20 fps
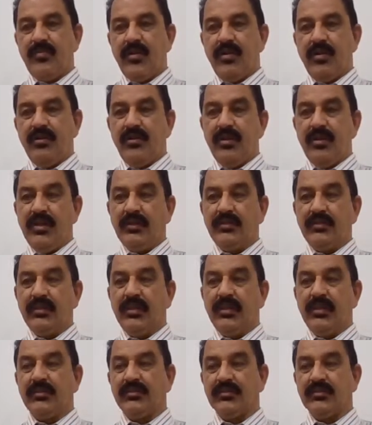Unlike the
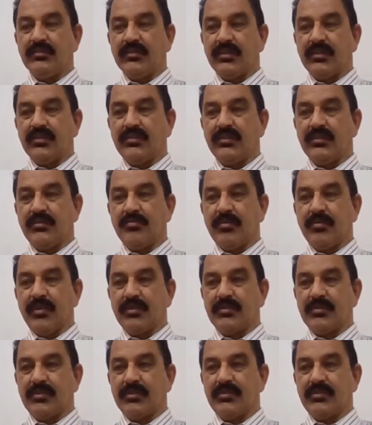other structure
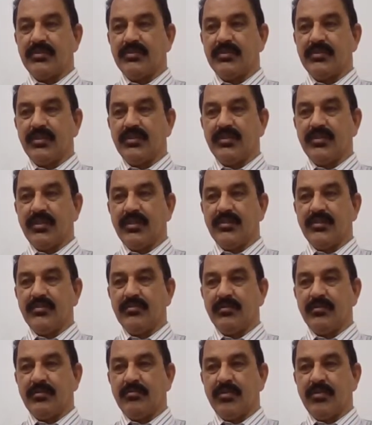plasters such as
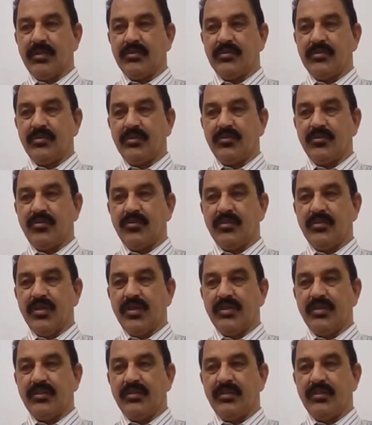plaster to
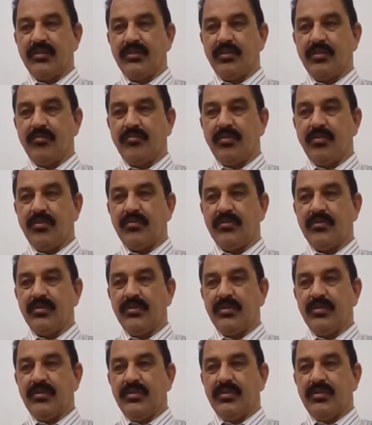joint the compound
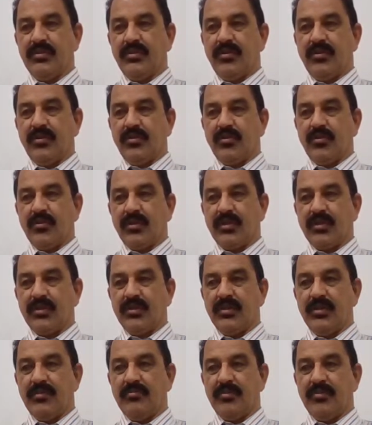
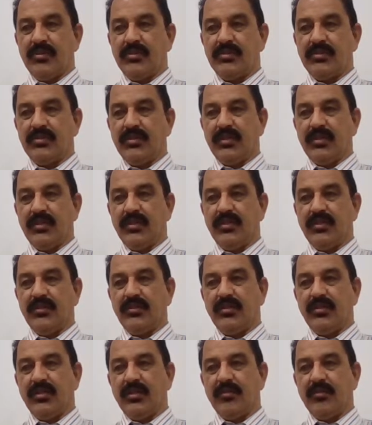correctly mixed and
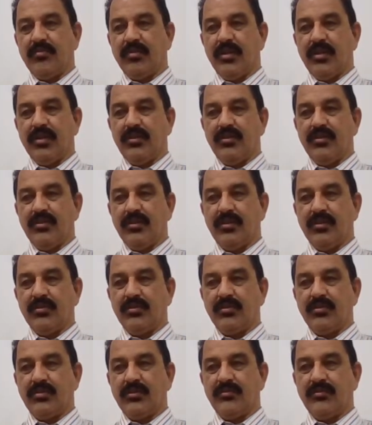the applied grout
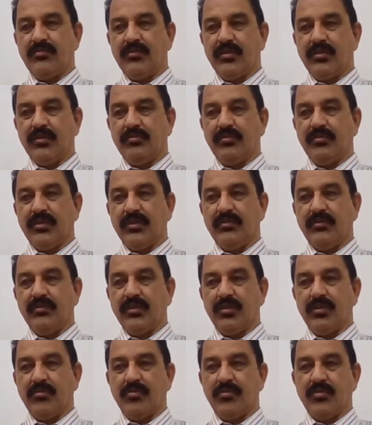from the
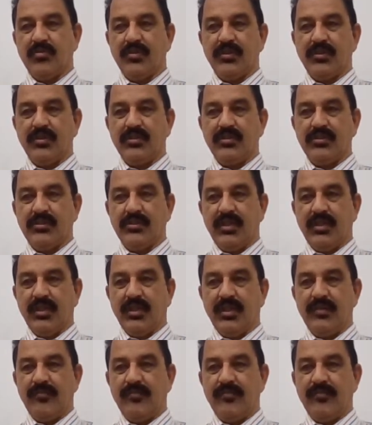waterproofing seal.